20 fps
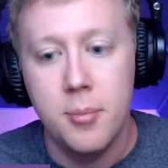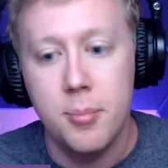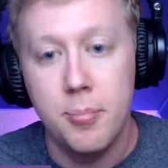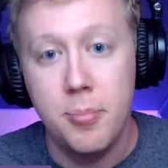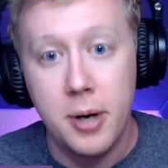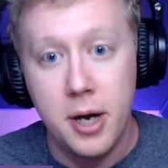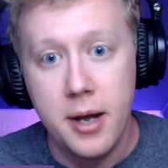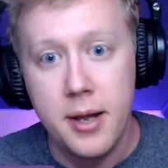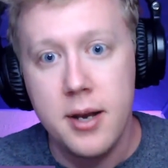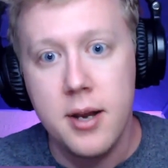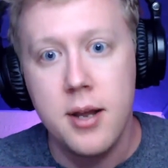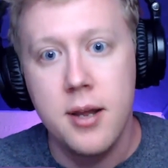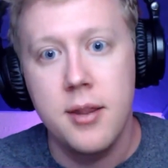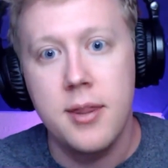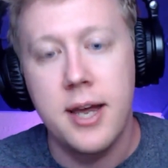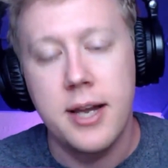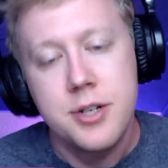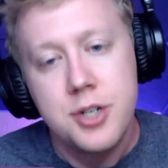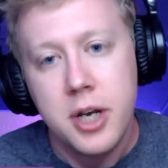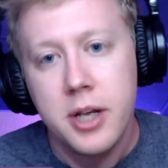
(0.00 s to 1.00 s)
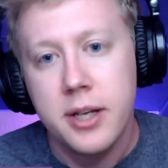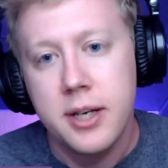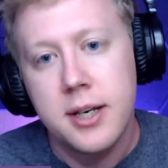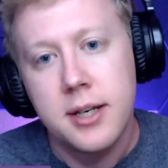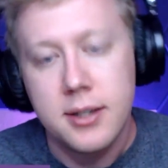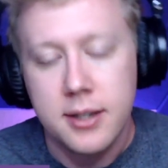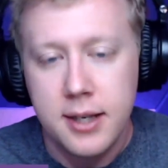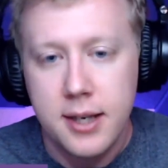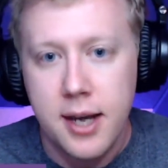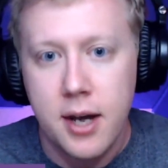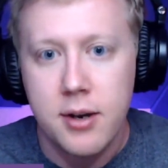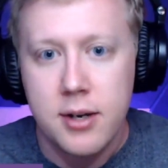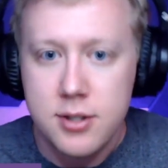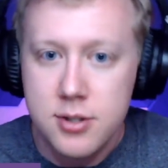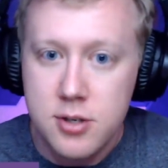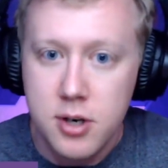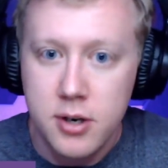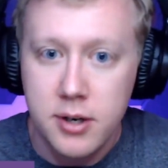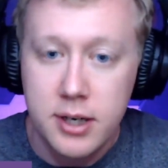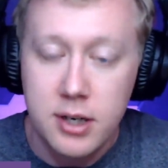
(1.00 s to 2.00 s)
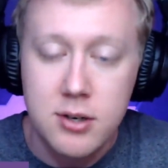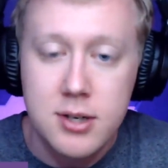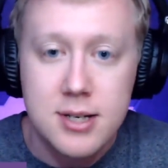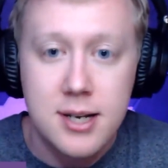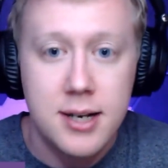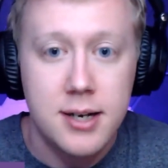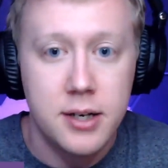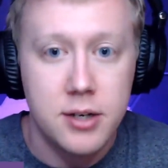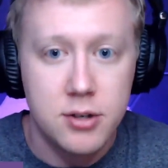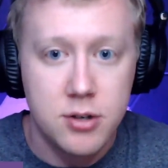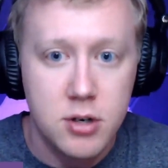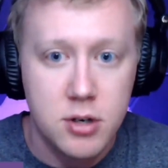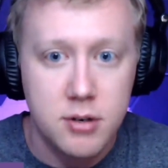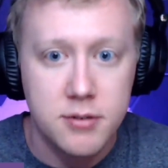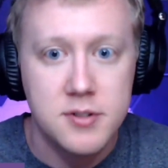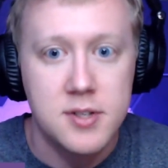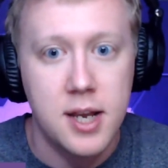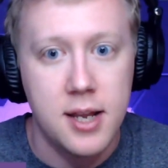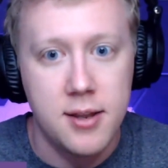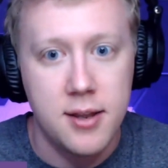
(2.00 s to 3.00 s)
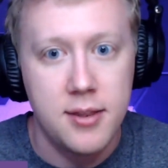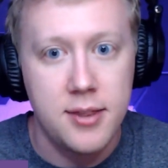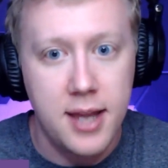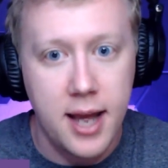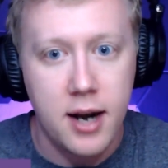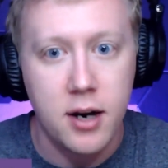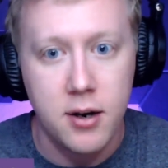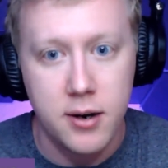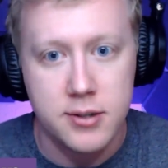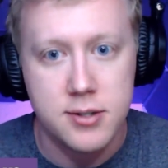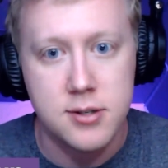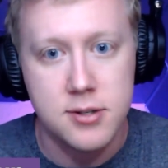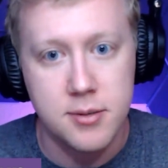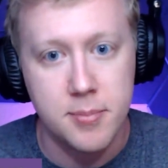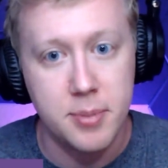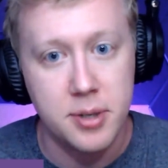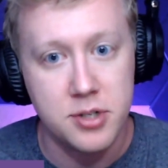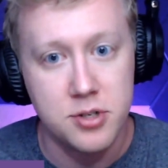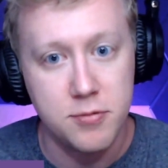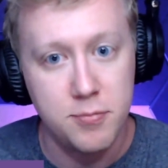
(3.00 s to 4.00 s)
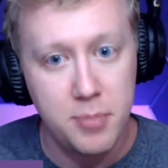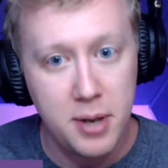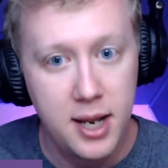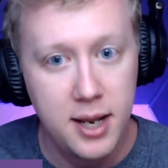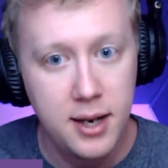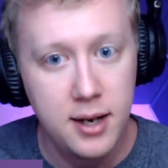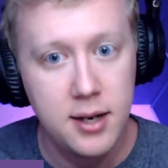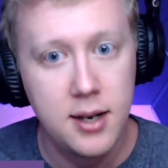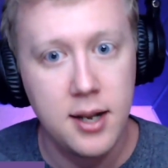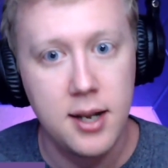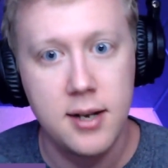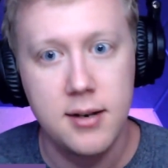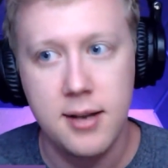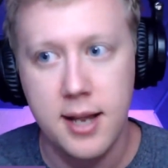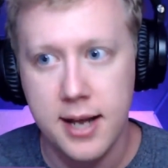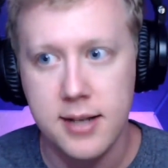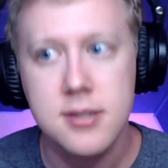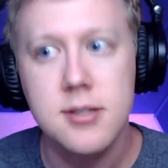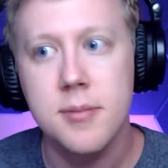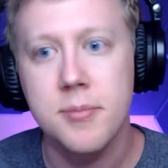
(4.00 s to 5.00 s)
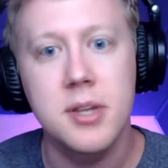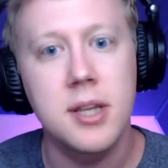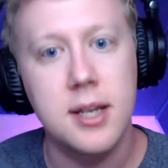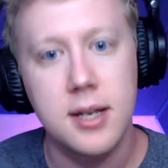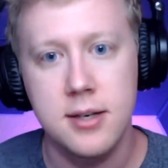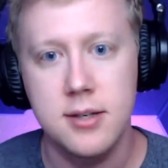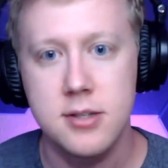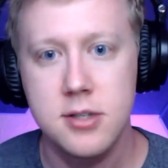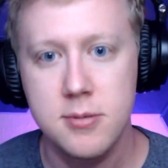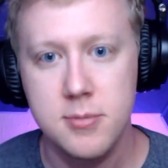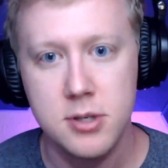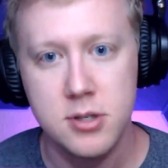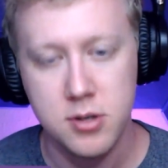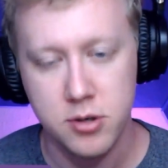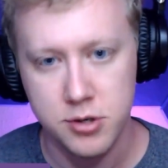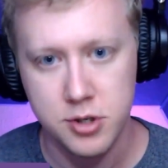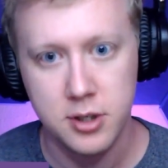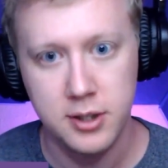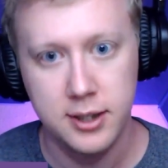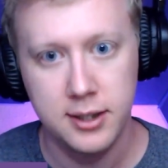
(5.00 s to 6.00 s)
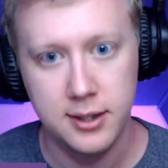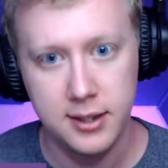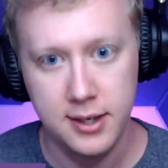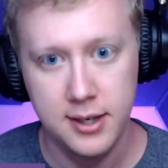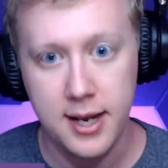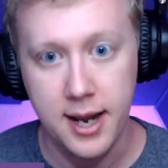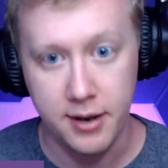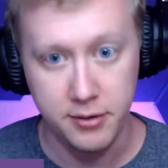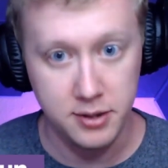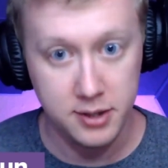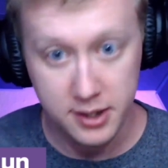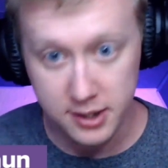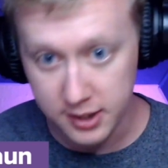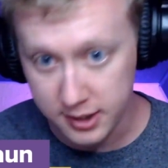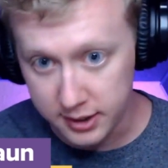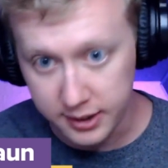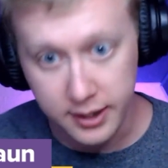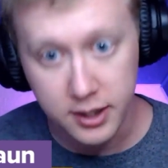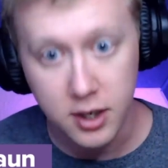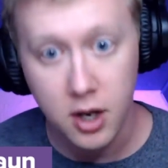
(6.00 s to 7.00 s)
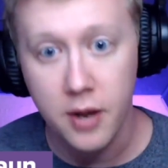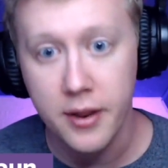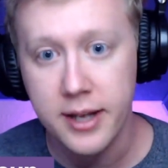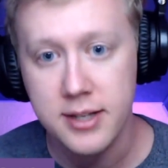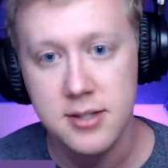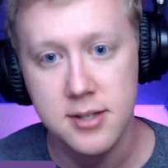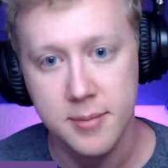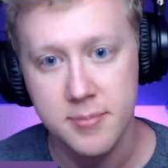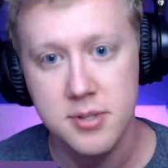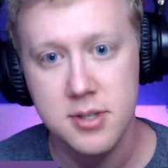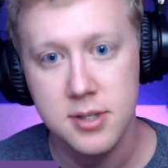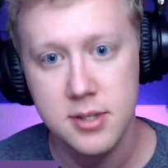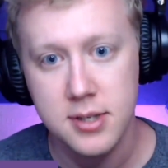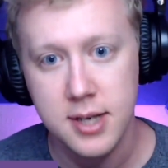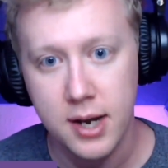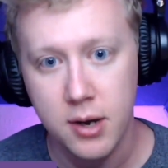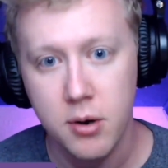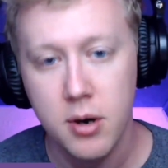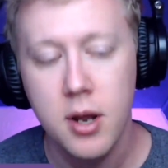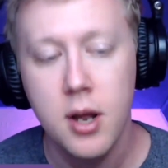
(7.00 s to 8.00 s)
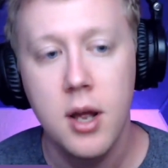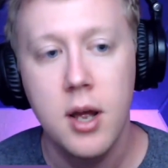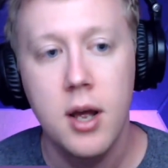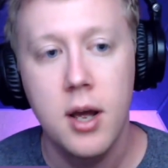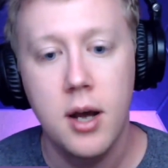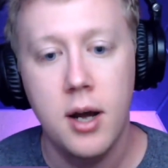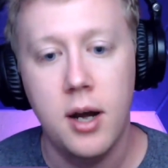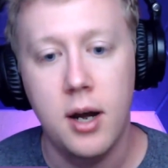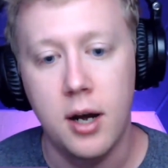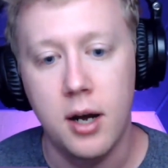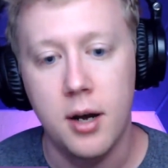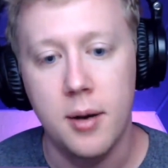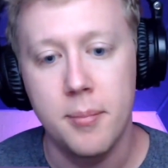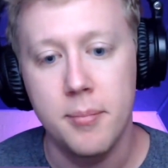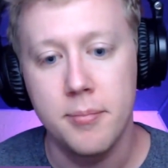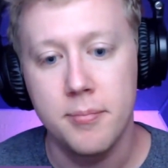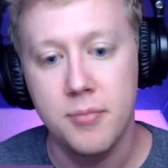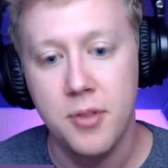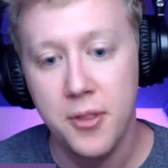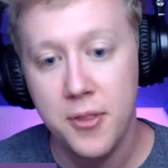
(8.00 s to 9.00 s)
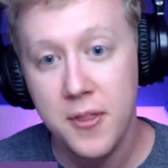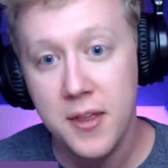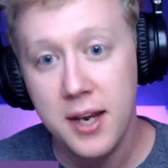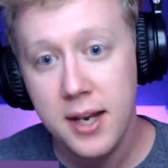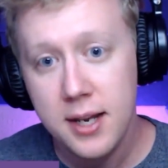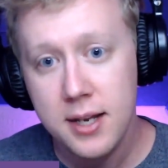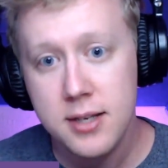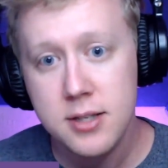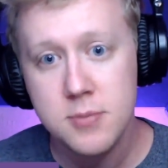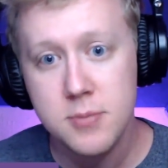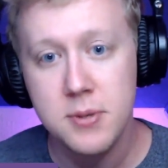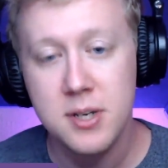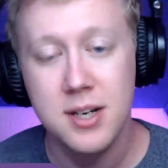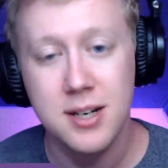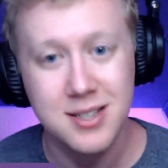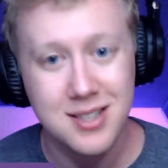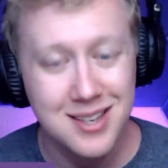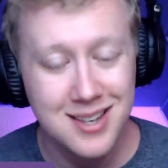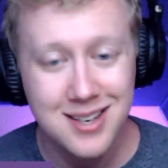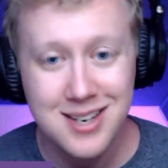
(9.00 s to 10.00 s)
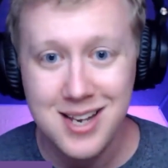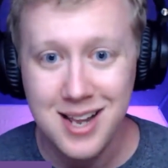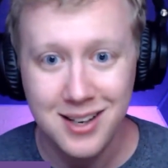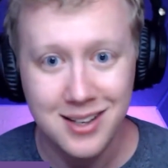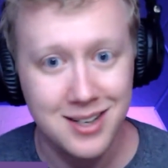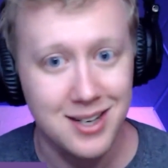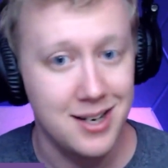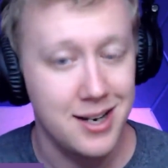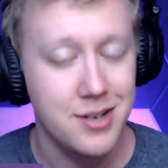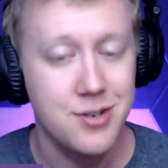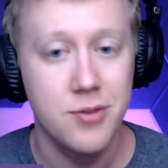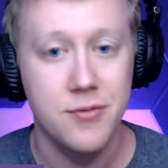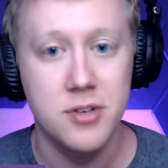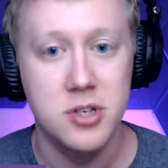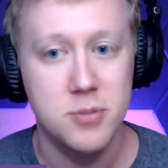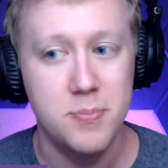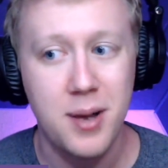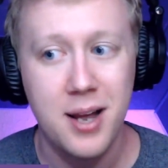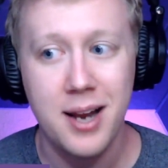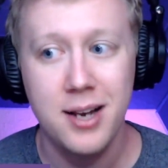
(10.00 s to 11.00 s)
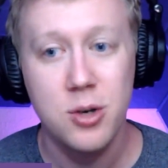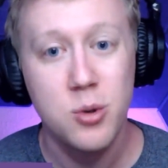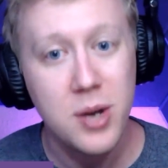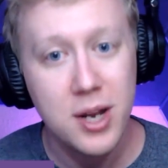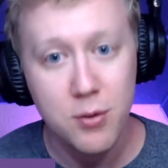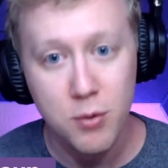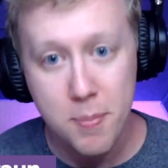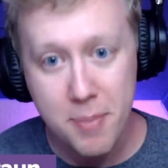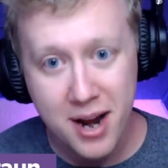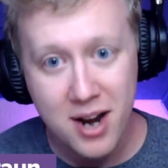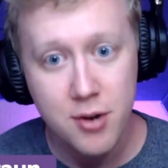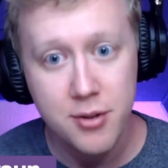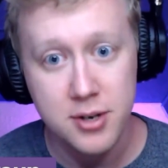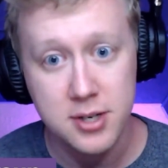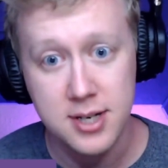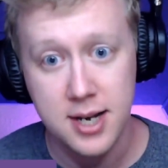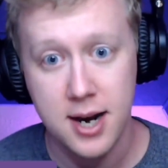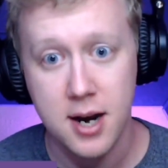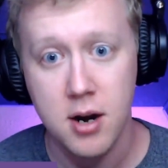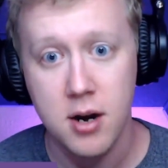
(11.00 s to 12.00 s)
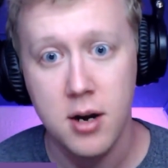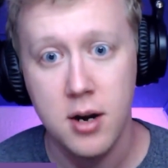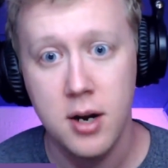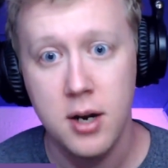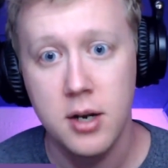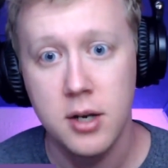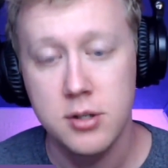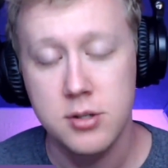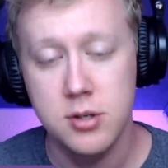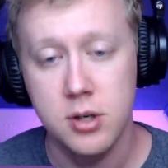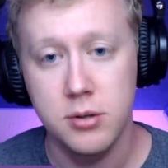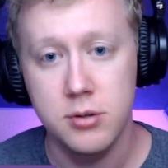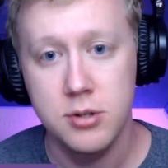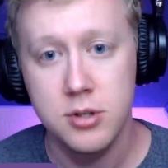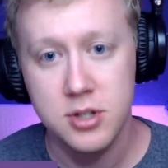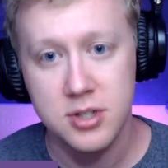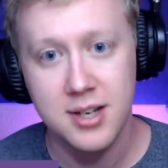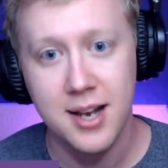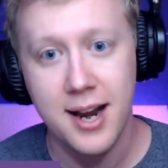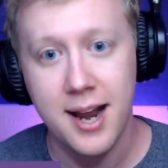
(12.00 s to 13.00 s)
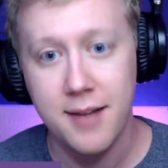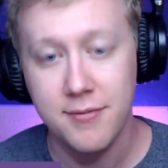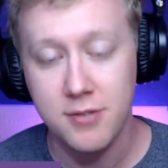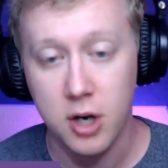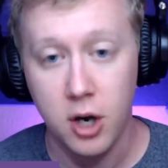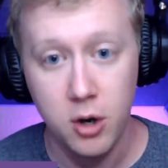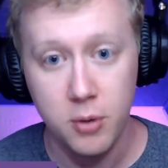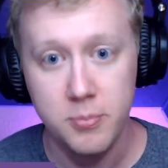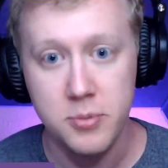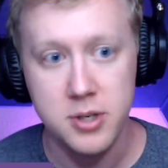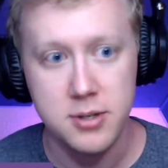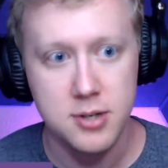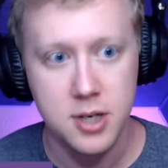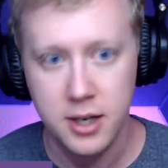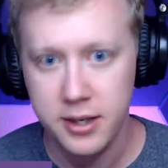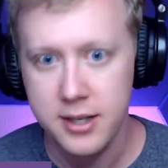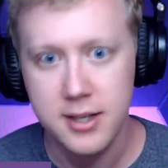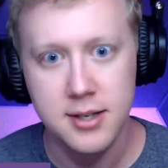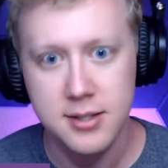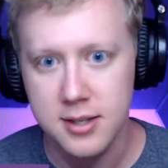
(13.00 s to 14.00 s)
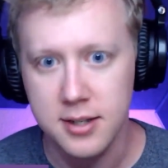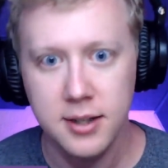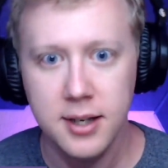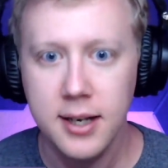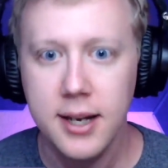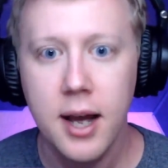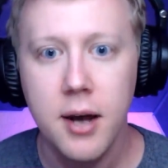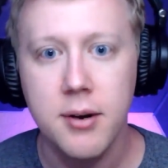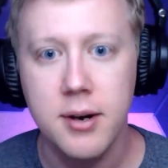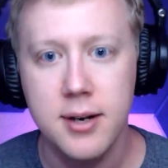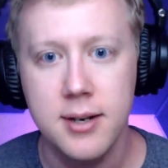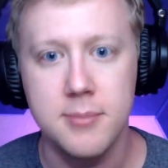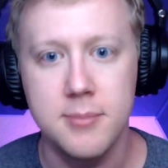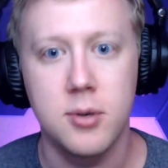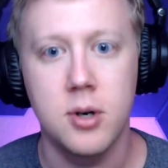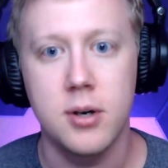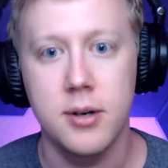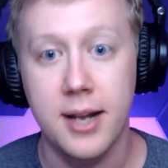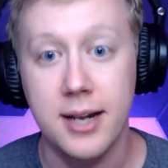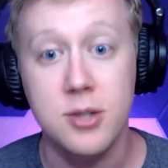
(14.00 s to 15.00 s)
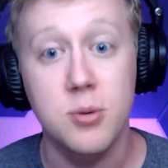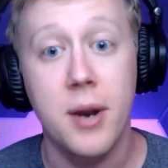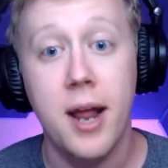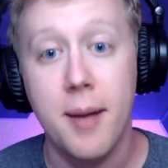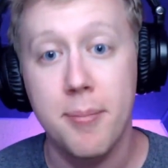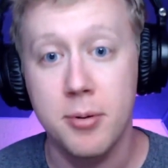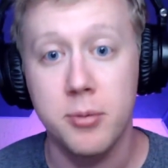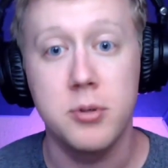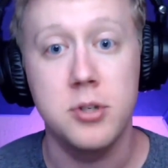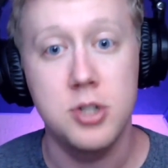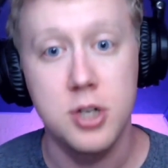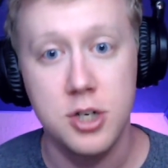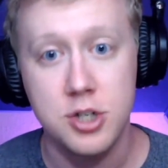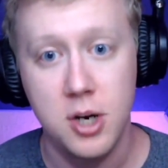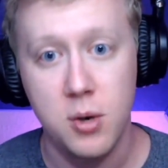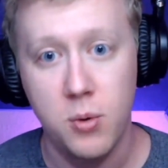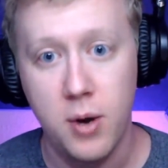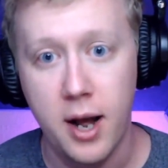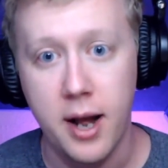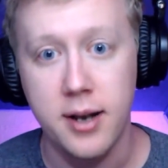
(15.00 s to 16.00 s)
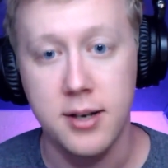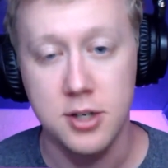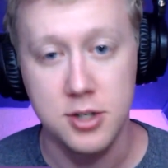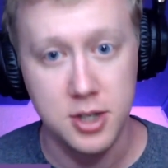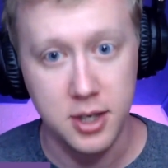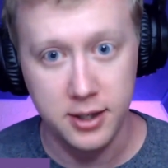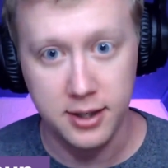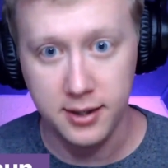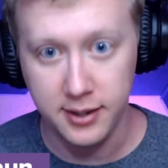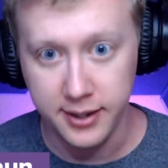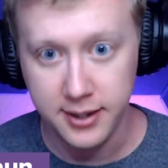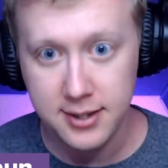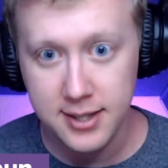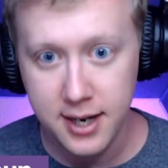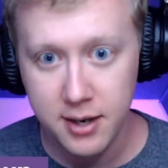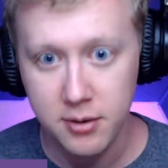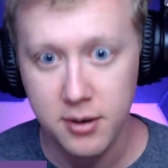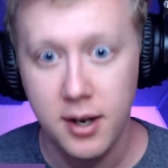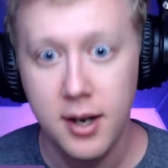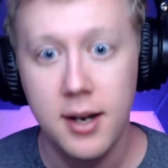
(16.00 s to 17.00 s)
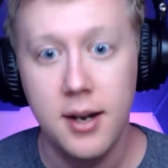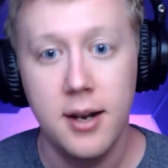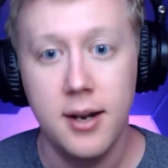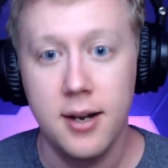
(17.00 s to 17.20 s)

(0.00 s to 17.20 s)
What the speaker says: But that jelly can leak out and start irritating nerves, and then that causes a bunch of pain, and that's something that needs to be surgically cleaned out. You need to clean all that substance out. The thing is, because of the delicate nature of the spine, you can't repair the tear. So you just kind of have to hope the jelly doesn't leak out anymore. That's what happened with J.J. Watt. The jelly leaked out.